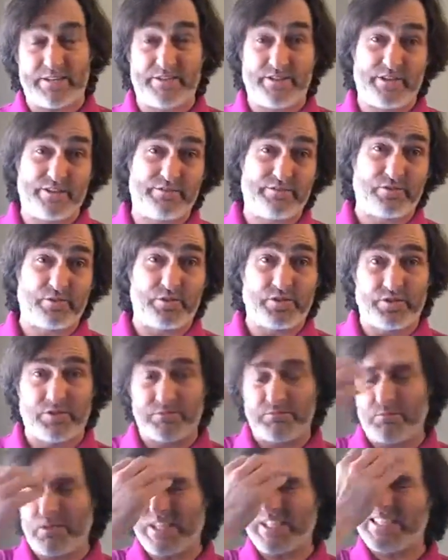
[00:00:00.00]
Therefore, you
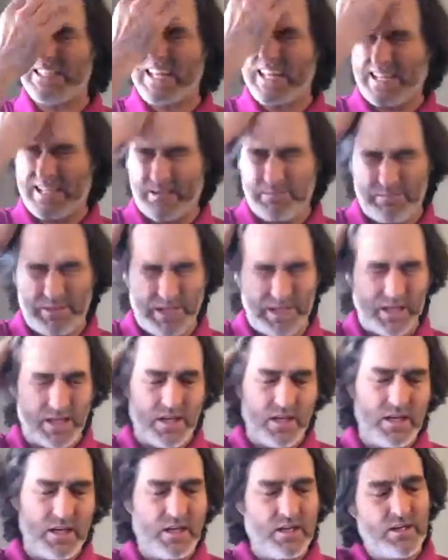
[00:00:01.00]
most likely be
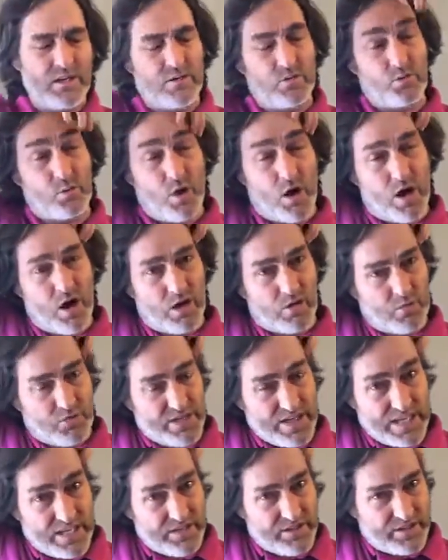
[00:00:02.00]
wrong
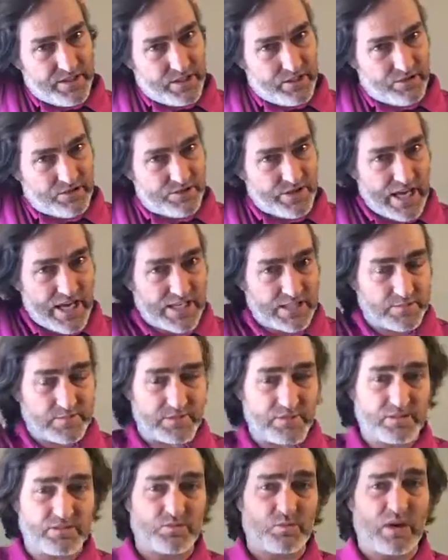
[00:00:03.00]
with anything you dress
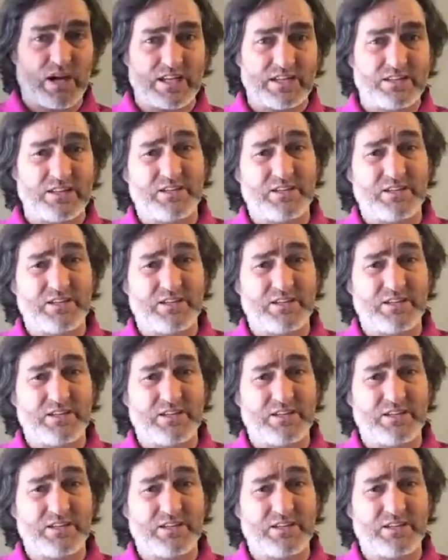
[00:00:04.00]
because one